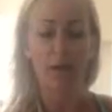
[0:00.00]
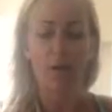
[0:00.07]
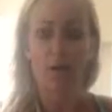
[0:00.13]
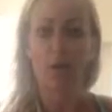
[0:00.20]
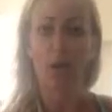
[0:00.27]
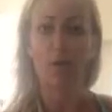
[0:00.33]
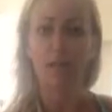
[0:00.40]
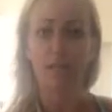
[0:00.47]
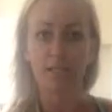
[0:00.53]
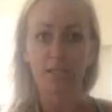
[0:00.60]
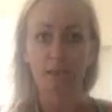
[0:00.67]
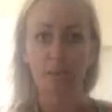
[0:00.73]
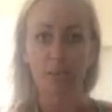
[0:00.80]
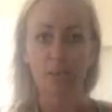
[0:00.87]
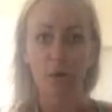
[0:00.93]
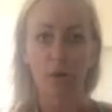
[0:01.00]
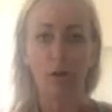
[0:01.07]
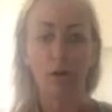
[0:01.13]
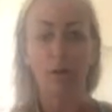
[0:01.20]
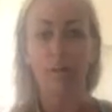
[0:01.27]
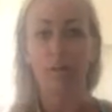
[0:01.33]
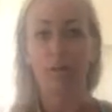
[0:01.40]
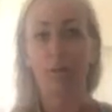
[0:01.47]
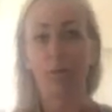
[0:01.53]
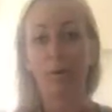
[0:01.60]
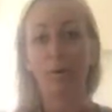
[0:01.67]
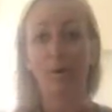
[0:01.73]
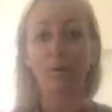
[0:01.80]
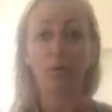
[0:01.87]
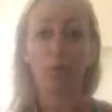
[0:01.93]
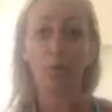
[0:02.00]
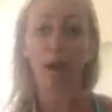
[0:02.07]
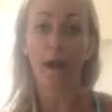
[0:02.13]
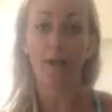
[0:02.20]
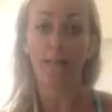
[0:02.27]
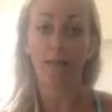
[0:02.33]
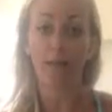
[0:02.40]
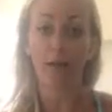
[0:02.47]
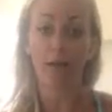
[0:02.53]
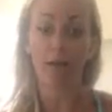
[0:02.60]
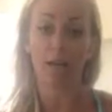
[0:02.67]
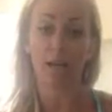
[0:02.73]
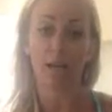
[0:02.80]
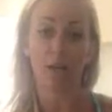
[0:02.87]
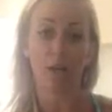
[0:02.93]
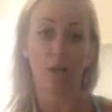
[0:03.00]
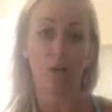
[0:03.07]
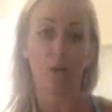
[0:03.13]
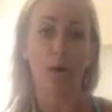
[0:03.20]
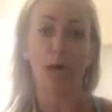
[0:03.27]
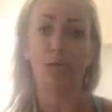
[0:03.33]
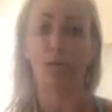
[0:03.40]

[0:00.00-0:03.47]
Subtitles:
They would know that's terrible, but they wouldn't think twice about getting, you know,